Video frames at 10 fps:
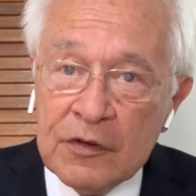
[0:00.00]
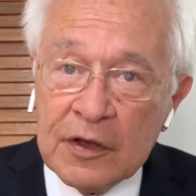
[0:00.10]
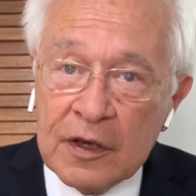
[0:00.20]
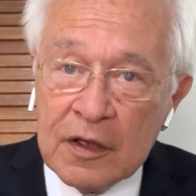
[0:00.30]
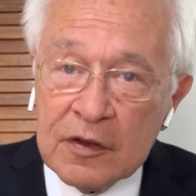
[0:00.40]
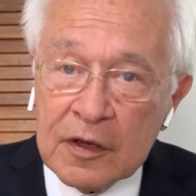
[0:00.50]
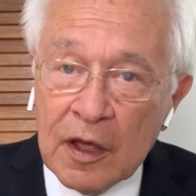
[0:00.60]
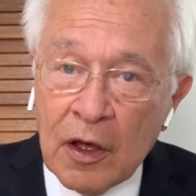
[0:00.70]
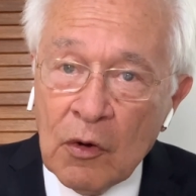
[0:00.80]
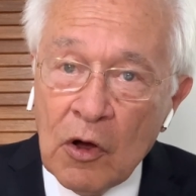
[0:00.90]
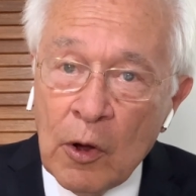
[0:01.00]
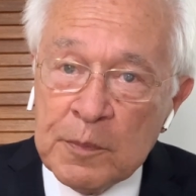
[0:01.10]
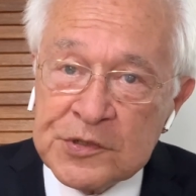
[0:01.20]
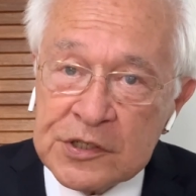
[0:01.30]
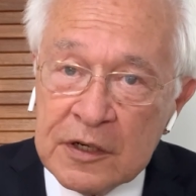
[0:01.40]
to getting our
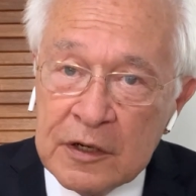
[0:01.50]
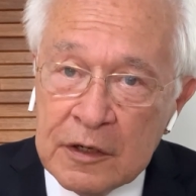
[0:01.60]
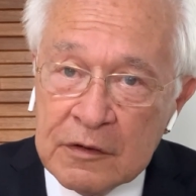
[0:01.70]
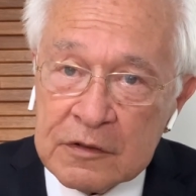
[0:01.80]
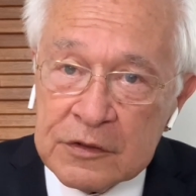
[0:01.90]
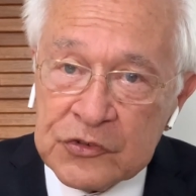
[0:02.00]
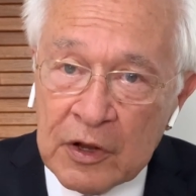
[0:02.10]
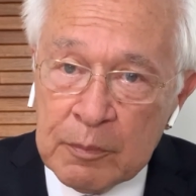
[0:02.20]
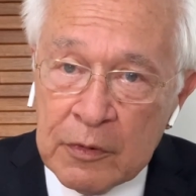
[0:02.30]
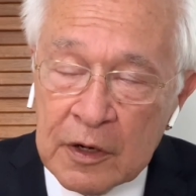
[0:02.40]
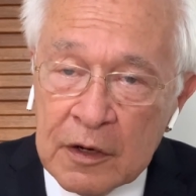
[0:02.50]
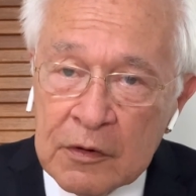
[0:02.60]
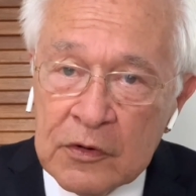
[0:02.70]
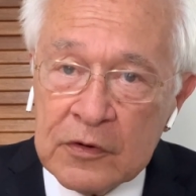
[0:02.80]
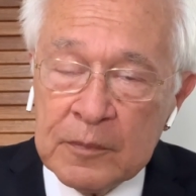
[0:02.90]
obsolete
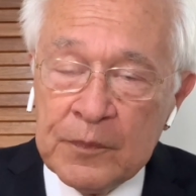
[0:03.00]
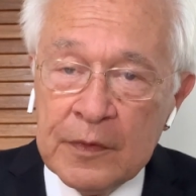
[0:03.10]
submarines?